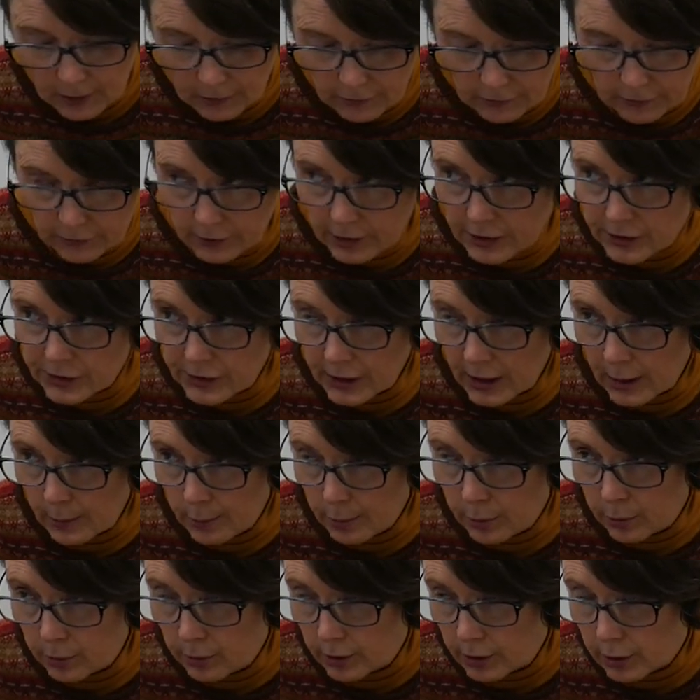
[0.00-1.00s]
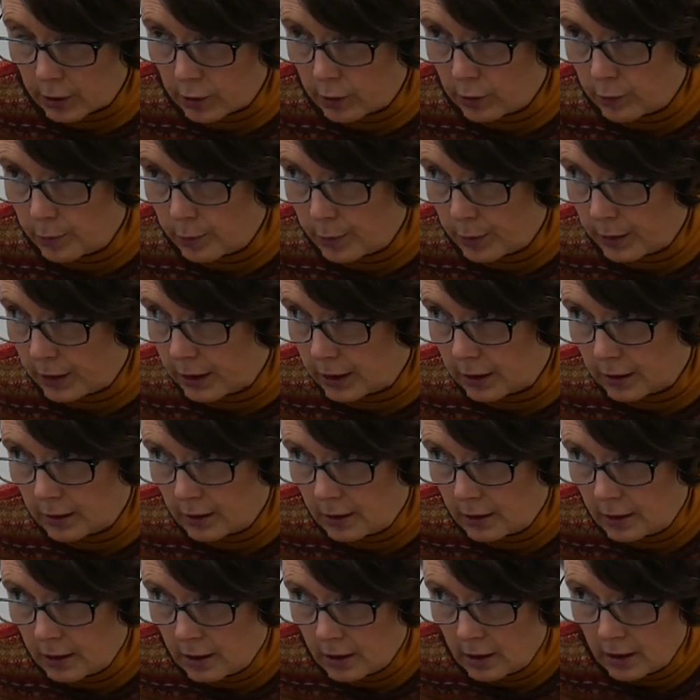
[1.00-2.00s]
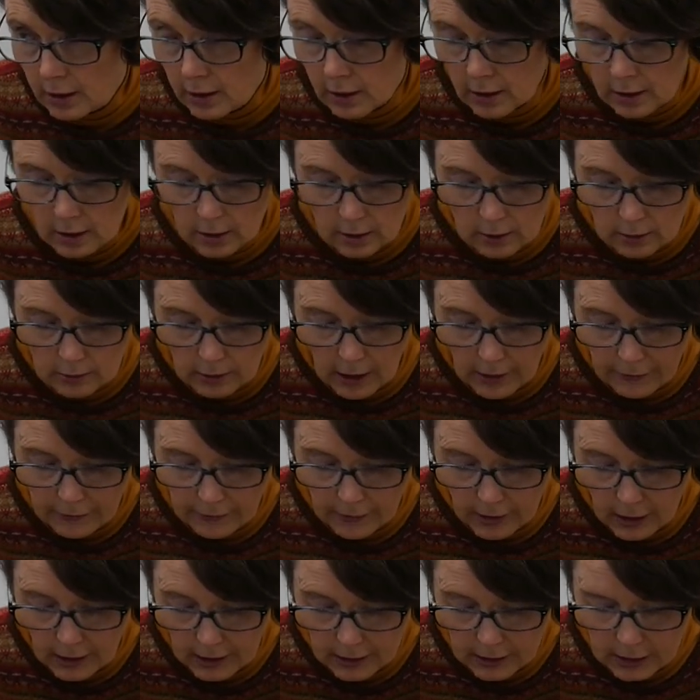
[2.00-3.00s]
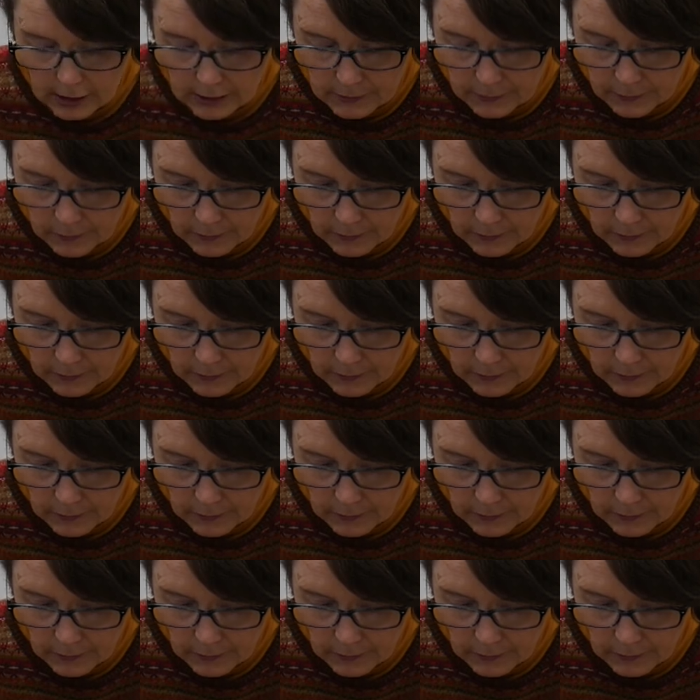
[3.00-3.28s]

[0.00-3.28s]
For example, it could be graphite,